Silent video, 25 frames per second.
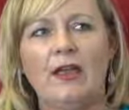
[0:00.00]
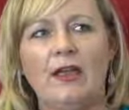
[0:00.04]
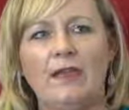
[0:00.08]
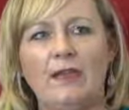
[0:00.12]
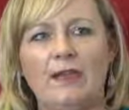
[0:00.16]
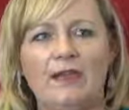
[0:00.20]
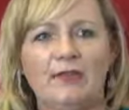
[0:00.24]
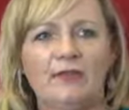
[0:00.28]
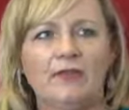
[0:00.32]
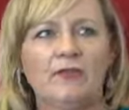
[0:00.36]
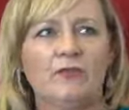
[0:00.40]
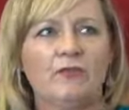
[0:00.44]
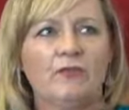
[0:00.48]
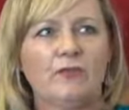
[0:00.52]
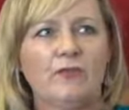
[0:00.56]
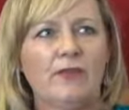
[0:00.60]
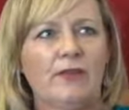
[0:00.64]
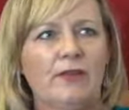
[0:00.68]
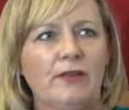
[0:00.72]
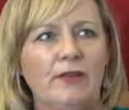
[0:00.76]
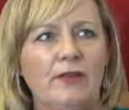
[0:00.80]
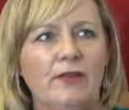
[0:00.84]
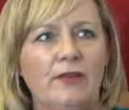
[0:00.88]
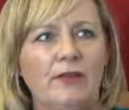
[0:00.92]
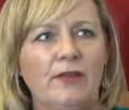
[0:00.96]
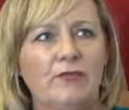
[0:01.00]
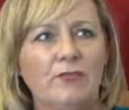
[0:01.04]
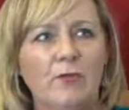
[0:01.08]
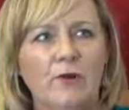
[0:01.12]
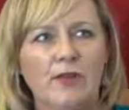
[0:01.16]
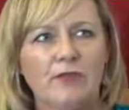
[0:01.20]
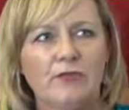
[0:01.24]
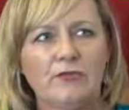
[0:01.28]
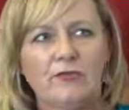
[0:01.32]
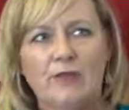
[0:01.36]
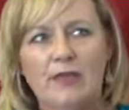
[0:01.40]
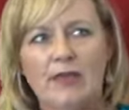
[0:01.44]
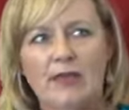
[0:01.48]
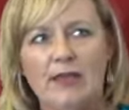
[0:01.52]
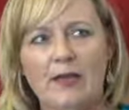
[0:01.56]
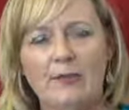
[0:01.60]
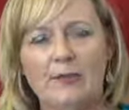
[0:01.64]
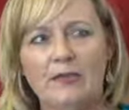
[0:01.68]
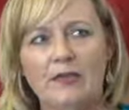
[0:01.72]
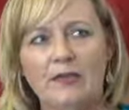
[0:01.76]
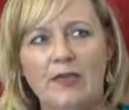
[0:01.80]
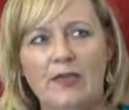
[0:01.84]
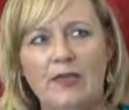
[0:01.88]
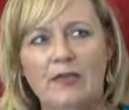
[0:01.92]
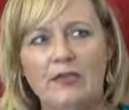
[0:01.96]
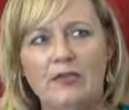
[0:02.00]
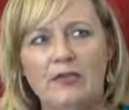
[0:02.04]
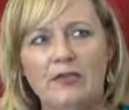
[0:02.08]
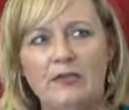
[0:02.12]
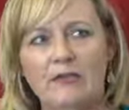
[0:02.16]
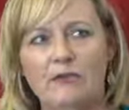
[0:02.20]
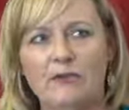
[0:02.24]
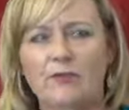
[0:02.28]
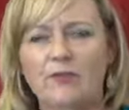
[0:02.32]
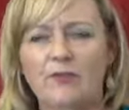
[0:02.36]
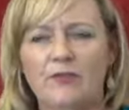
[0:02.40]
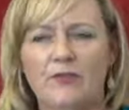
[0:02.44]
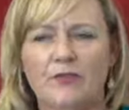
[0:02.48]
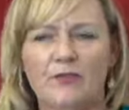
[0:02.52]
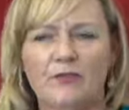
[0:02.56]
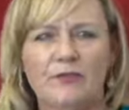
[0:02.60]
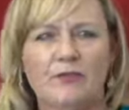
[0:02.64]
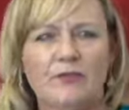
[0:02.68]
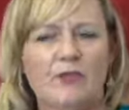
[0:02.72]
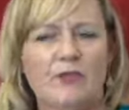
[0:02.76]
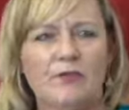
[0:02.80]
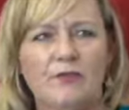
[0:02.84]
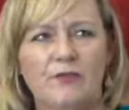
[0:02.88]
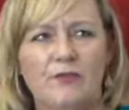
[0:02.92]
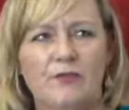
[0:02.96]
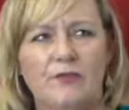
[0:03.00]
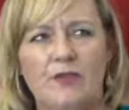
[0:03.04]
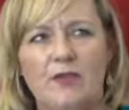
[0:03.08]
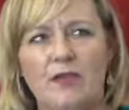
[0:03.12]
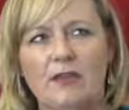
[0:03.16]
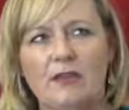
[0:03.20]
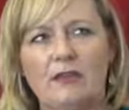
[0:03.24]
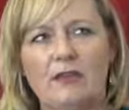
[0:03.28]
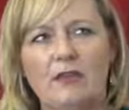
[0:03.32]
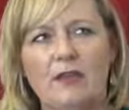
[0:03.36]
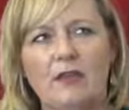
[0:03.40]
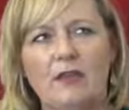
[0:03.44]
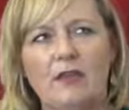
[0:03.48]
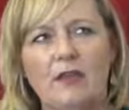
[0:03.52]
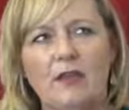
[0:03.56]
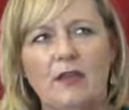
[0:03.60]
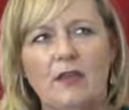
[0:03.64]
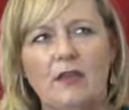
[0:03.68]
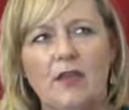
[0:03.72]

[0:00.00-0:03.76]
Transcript: and that's not, you know, an enterprise ready application, all of those types of things are